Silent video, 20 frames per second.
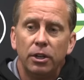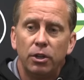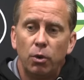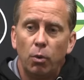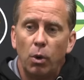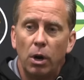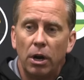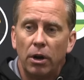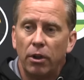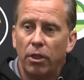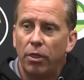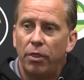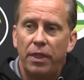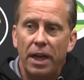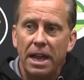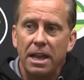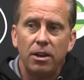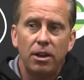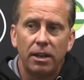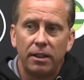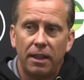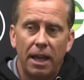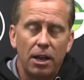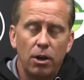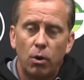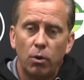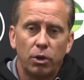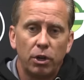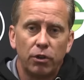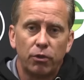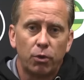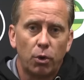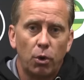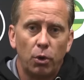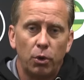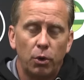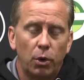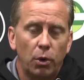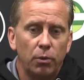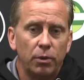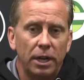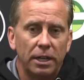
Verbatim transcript: to where they they don't control their own